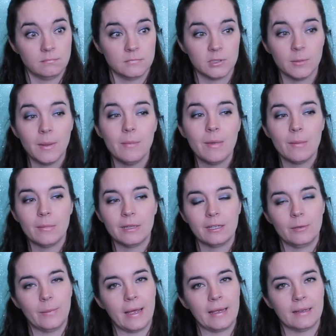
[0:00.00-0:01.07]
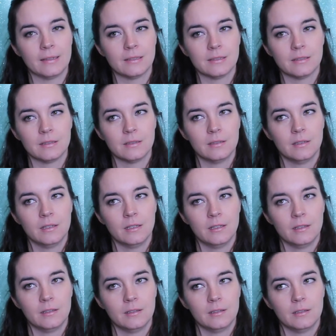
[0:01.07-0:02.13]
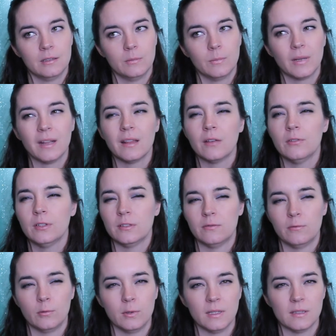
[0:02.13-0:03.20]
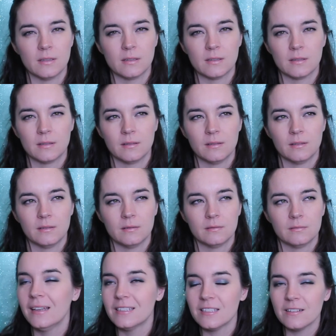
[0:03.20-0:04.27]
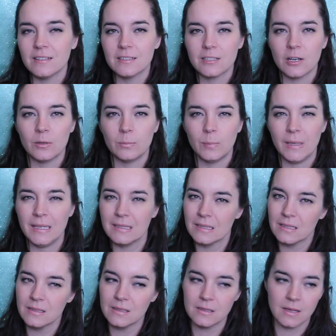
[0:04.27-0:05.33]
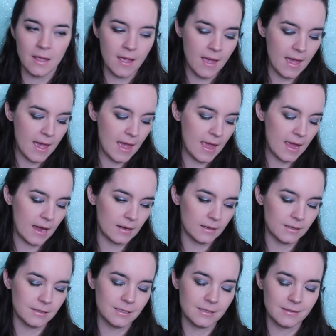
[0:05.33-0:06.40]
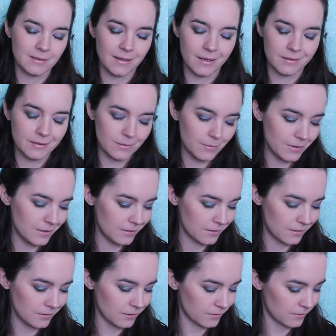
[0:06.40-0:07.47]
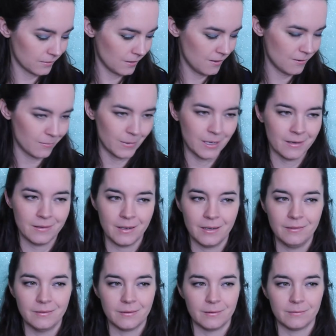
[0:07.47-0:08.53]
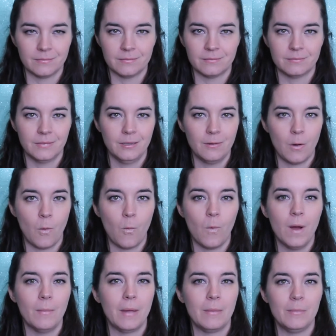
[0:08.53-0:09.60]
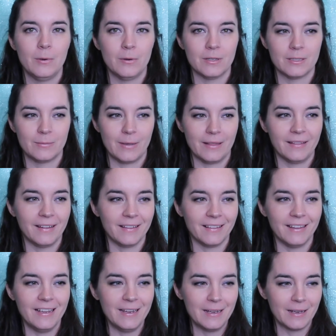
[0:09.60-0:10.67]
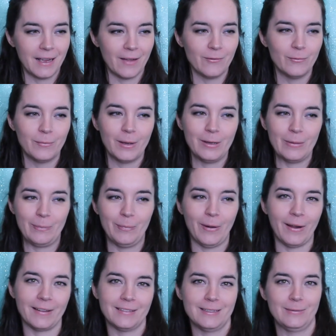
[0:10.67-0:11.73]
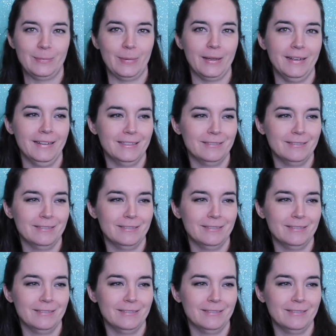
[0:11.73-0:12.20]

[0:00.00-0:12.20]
So maybe I'm a little biased, but I love his voice. His song is called Pieces, and it's some of these songs are slow, man. I don't know what my mood has been lately. I haven't been depressed, but